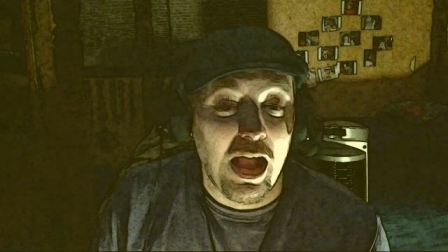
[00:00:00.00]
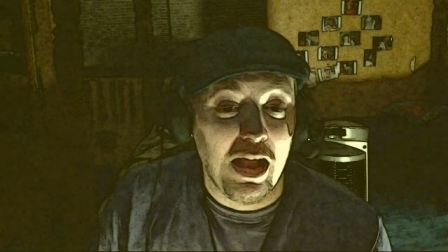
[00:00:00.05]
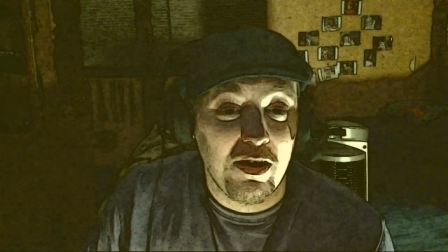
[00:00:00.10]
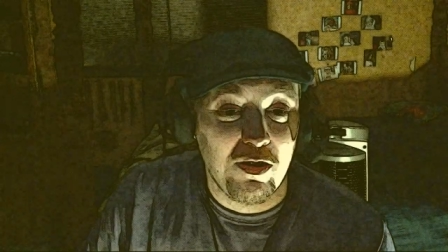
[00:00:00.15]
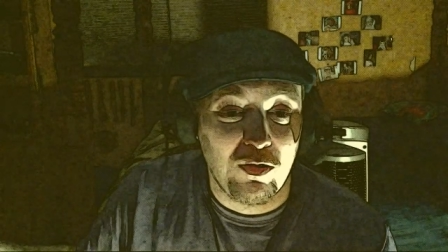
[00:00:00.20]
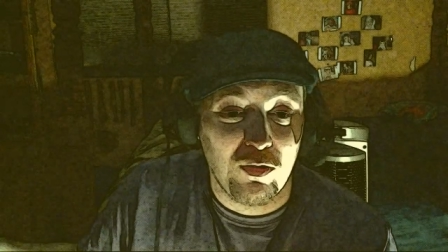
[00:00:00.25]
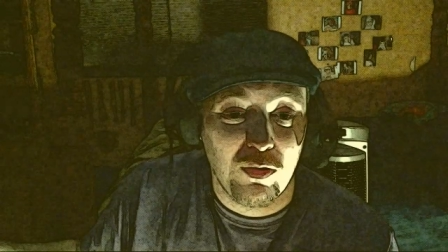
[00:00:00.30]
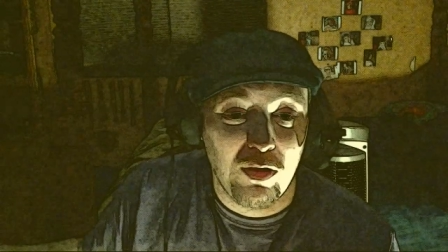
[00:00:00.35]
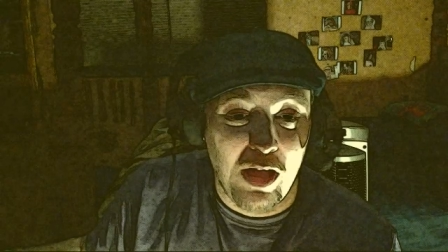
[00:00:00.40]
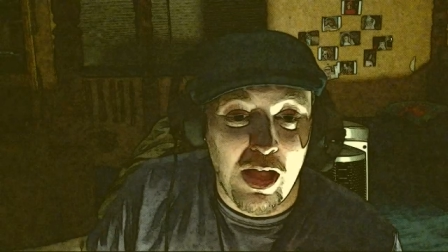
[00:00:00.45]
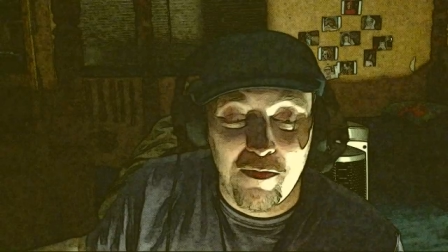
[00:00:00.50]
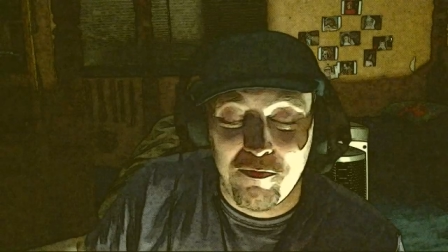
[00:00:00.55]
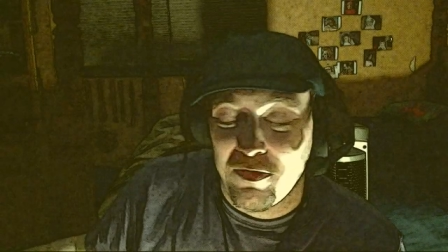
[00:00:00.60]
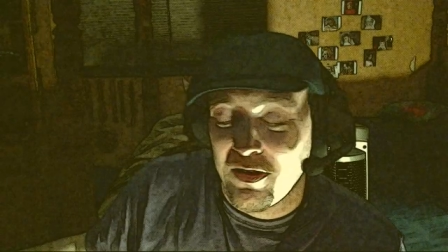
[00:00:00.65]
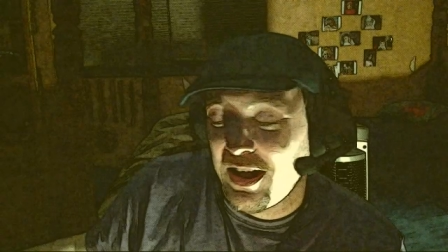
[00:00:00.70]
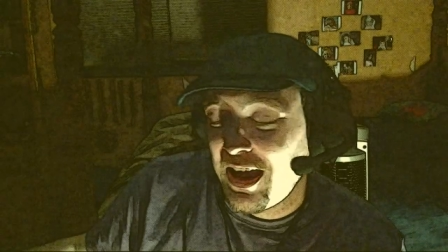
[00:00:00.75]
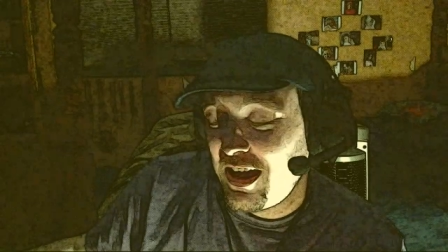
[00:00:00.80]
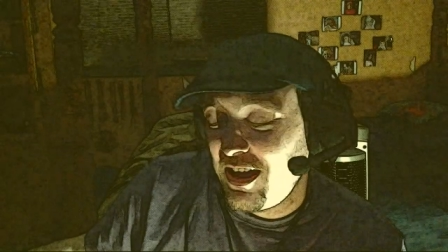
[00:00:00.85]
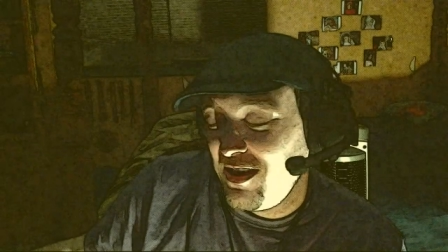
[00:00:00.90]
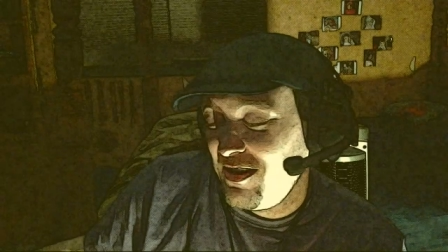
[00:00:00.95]
I
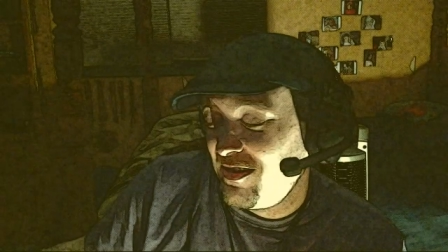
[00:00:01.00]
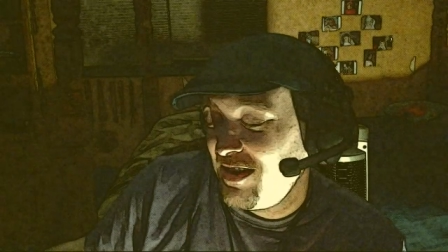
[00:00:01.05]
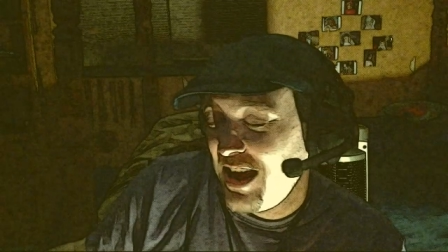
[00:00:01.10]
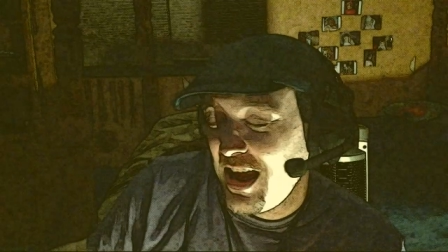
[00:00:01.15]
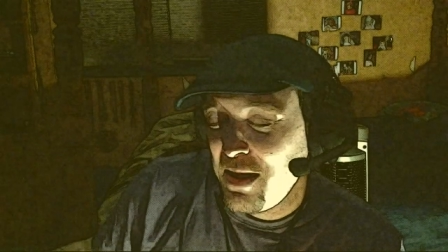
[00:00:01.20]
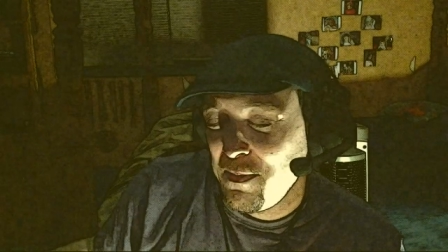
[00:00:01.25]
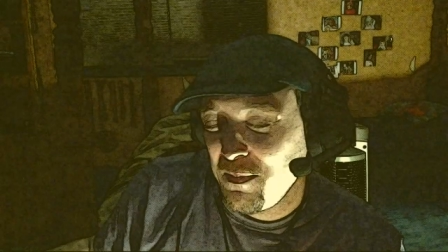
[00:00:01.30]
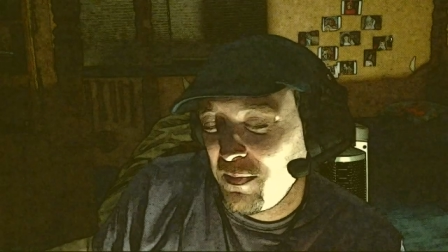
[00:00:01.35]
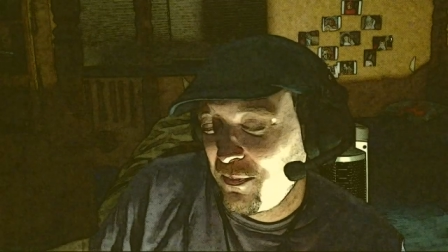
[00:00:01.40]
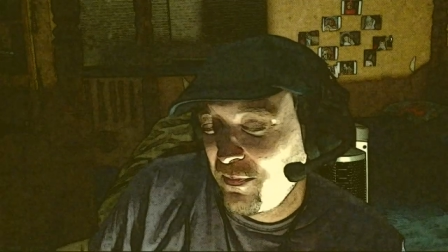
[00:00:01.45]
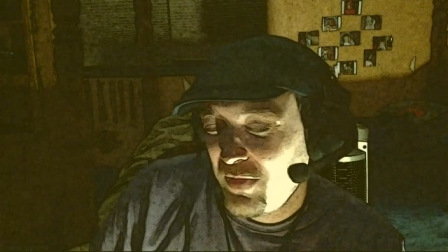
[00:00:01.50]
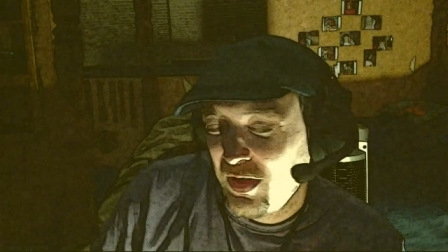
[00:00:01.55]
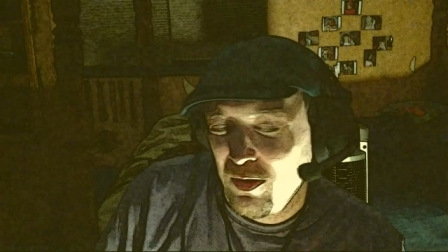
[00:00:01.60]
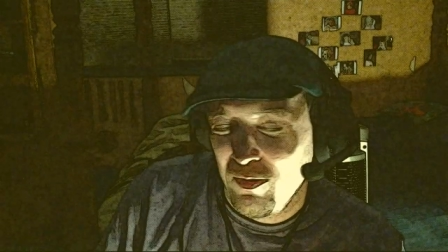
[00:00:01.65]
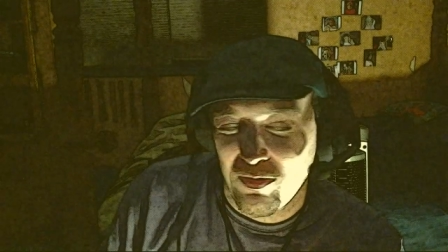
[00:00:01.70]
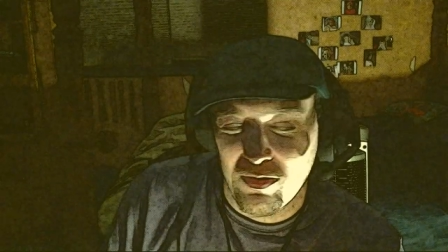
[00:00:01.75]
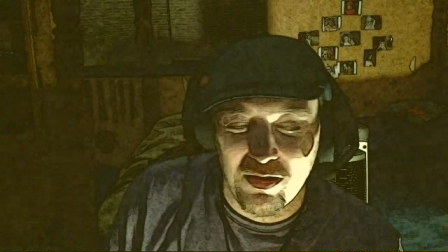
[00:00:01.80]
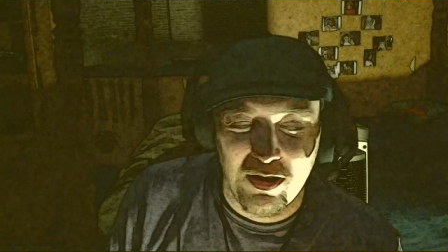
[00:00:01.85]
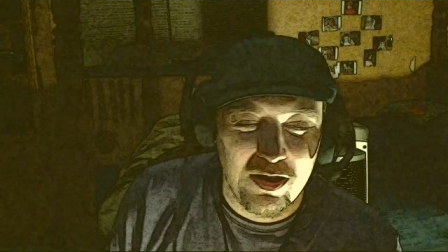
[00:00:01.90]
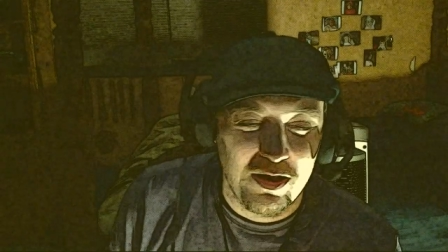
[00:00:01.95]
forget his name.
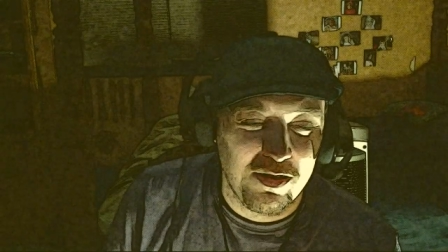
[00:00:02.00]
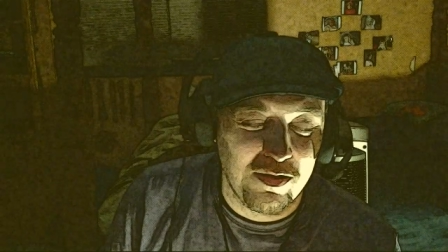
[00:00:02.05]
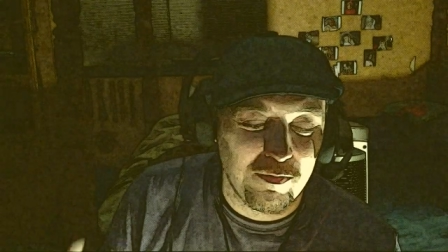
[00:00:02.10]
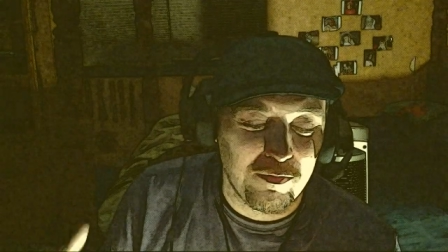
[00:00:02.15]
He's